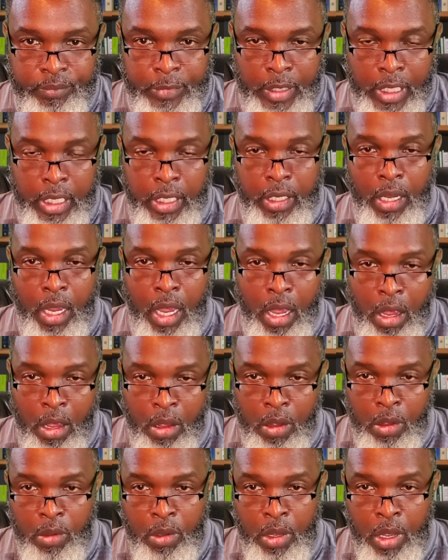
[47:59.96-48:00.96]
He
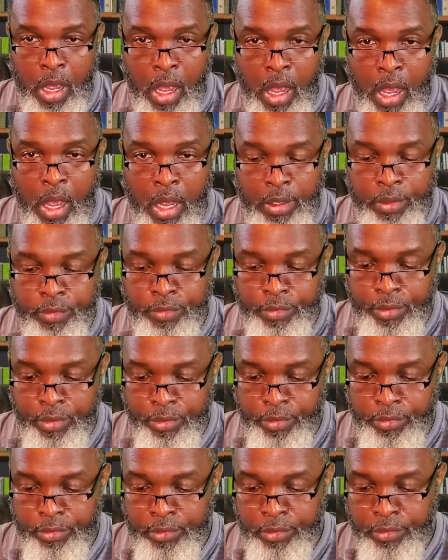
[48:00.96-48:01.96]
called
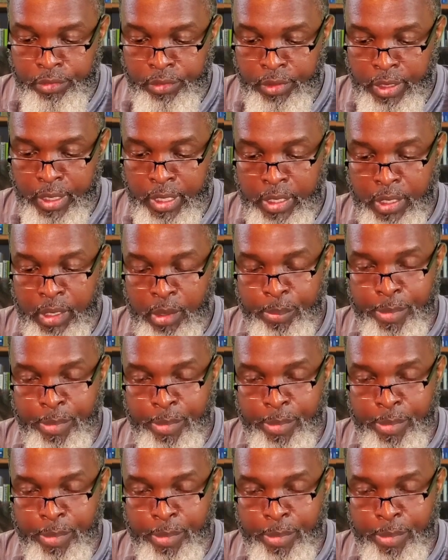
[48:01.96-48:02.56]
Artaxerxes in the